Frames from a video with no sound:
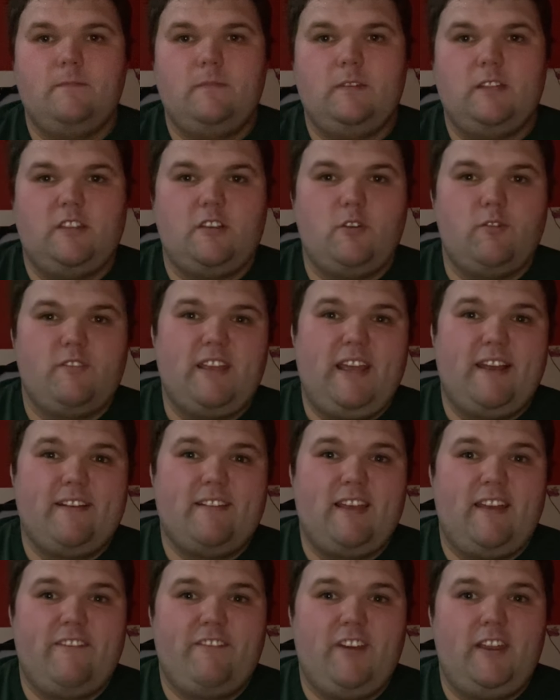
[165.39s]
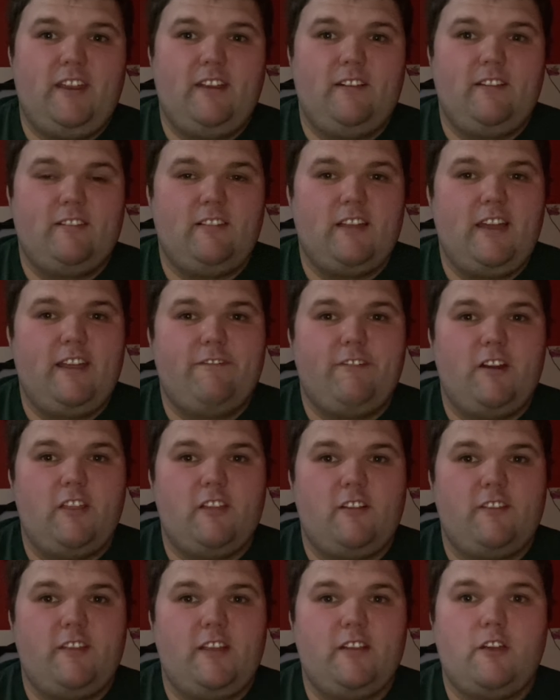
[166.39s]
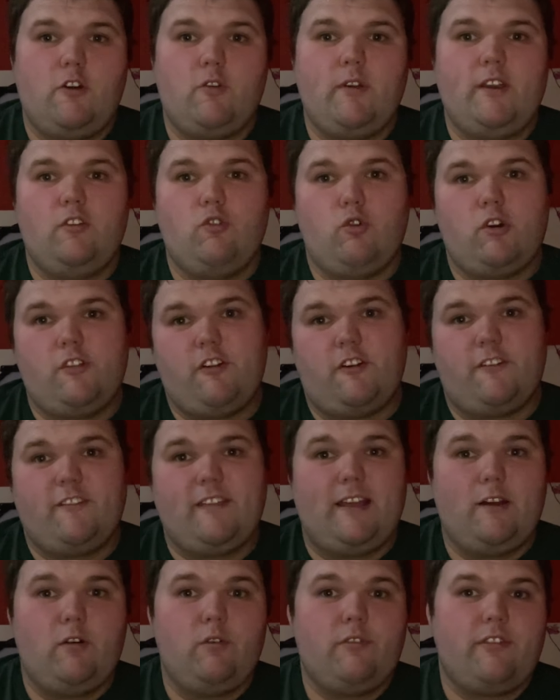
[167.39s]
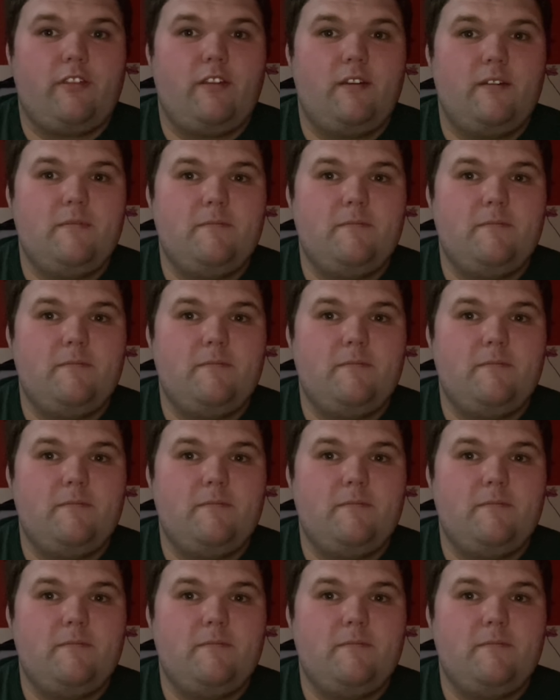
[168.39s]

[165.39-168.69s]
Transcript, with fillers: Did those Zax have any life other than going north or south?